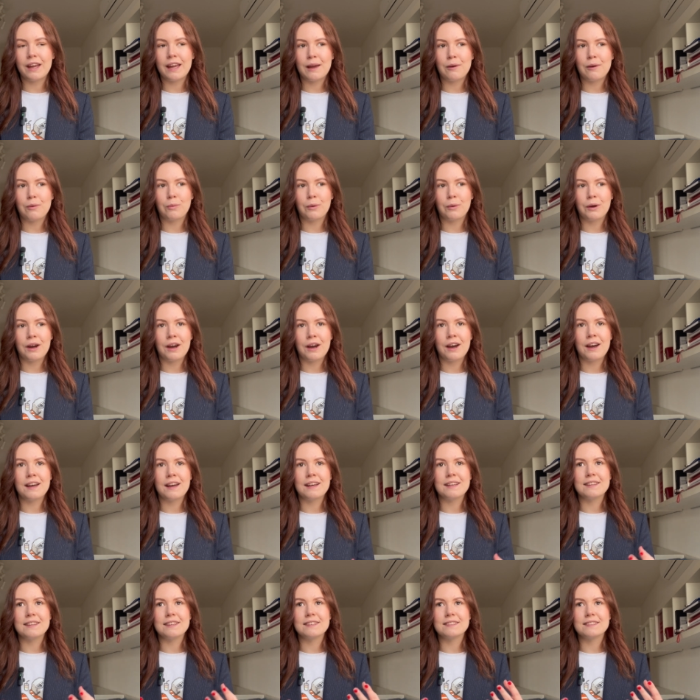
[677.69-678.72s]
it
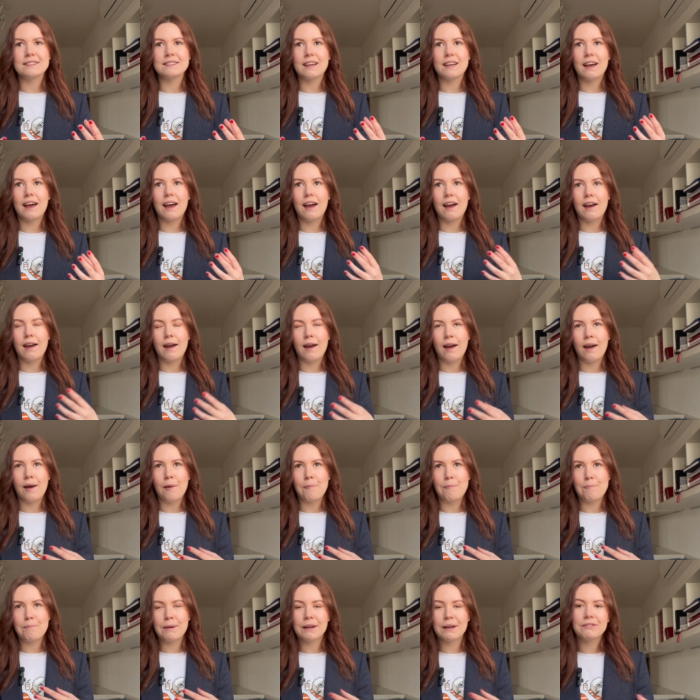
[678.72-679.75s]
was a
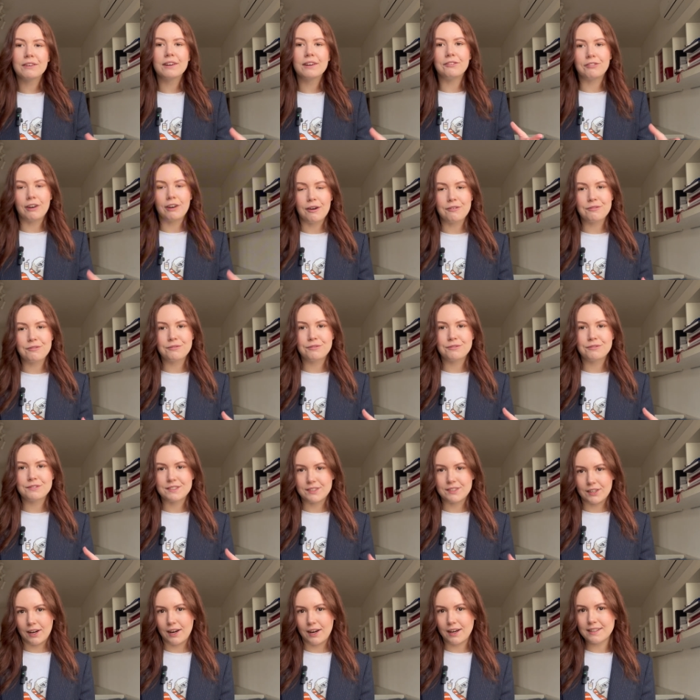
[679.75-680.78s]
bit of a rough
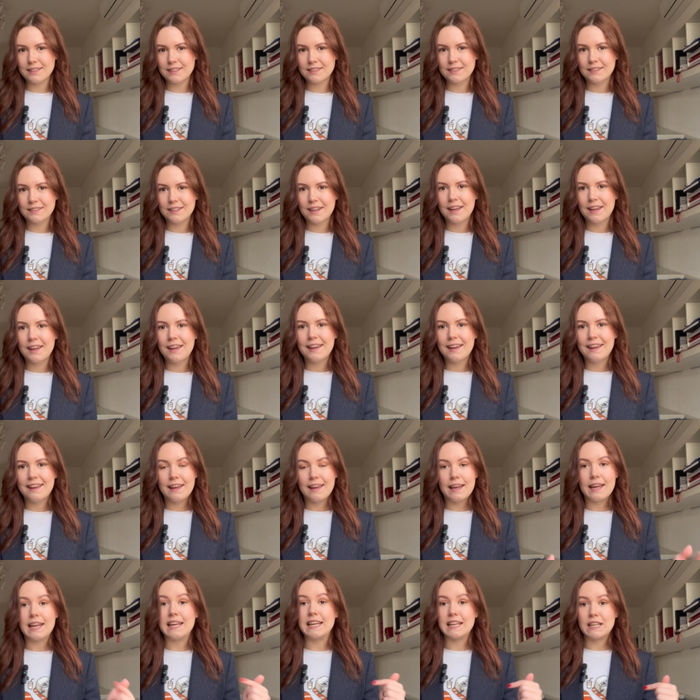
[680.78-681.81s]
start,
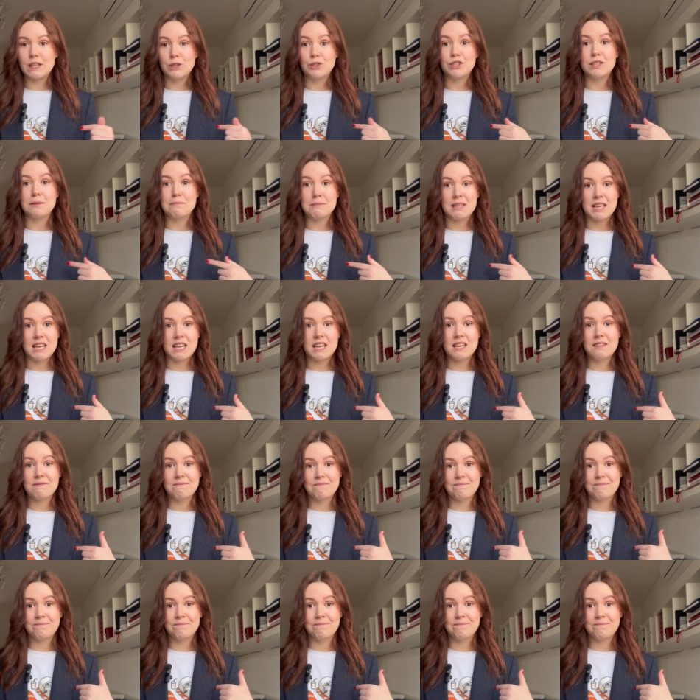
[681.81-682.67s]
including me.